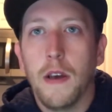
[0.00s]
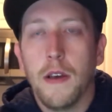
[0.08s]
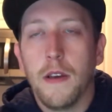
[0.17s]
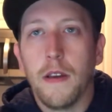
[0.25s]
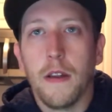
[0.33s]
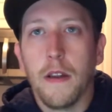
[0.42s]

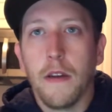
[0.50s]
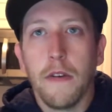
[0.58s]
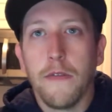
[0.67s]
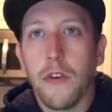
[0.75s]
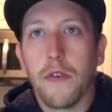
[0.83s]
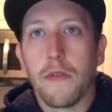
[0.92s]
you know,
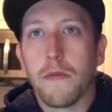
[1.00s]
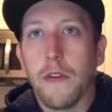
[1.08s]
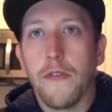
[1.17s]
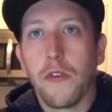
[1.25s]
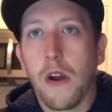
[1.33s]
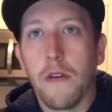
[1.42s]
if you're
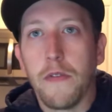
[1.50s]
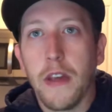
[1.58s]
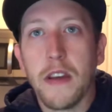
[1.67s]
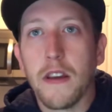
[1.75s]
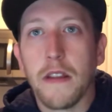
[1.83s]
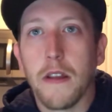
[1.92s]
if you're out
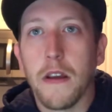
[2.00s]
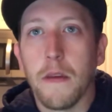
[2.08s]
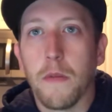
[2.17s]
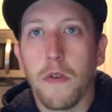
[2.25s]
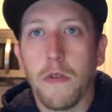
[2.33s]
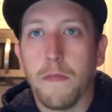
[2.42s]
thinking
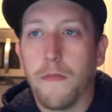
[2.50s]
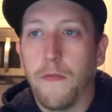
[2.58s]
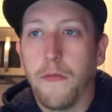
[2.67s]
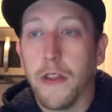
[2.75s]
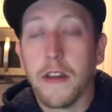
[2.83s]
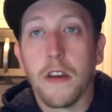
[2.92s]
them or
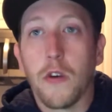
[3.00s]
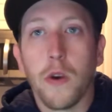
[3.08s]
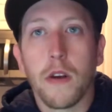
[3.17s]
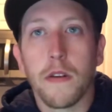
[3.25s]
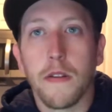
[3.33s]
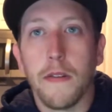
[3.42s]
thinking
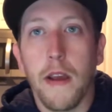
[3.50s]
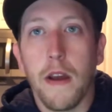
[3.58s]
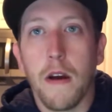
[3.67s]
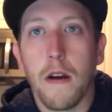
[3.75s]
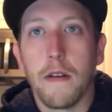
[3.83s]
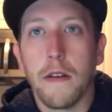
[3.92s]
quicker than they
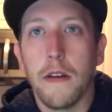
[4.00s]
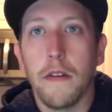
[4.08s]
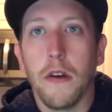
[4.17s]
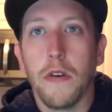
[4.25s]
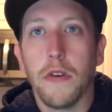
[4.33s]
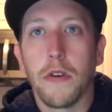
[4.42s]
are, you
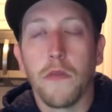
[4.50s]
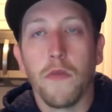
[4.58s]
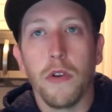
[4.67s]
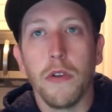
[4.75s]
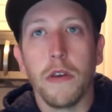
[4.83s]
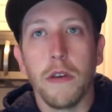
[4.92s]
know, you can
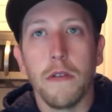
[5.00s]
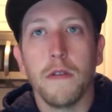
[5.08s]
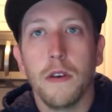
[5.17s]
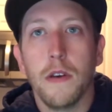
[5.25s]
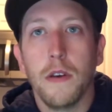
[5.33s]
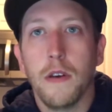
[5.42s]
really,
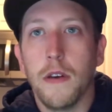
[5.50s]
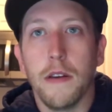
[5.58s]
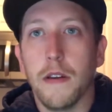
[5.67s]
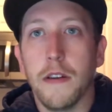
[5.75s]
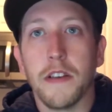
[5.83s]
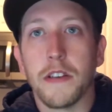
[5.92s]
it,
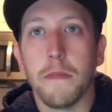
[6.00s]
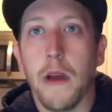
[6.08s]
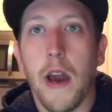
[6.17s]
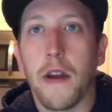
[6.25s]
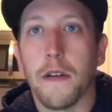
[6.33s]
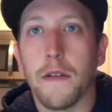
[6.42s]
it doesn't
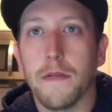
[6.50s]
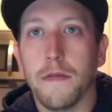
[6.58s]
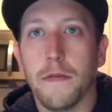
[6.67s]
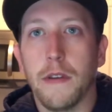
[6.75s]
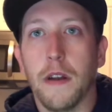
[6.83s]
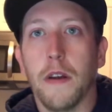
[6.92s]
matter.
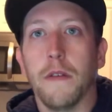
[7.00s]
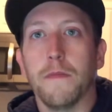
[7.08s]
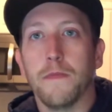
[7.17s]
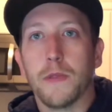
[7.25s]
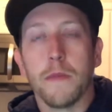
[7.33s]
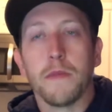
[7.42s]
You know,
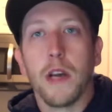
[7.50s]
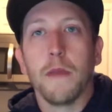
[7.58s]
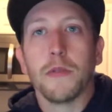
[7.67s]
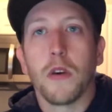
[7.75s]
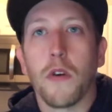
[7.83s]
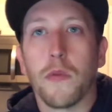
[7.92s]

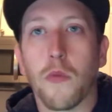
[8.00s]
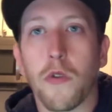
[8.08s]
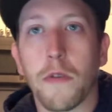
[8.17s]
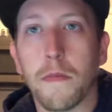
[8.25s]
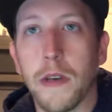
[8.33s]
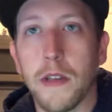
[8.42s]
sometimes hard
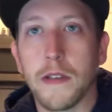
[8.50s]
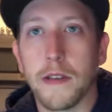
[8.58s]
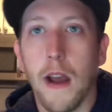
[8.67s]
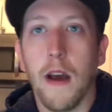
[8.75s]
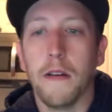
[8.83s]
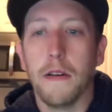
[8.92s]
work beats
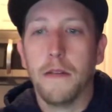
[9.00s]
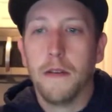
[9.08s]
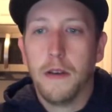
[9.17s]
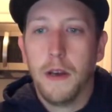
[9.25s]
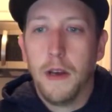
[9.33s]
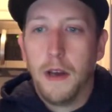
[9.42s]
talent.
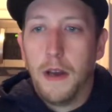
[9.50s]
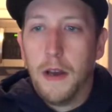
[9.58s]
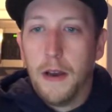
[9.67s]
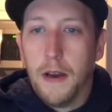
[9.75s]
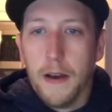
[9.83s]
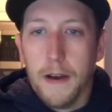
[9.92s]

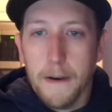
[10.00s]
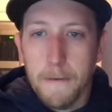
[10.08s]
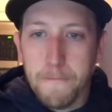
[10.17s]
Uh,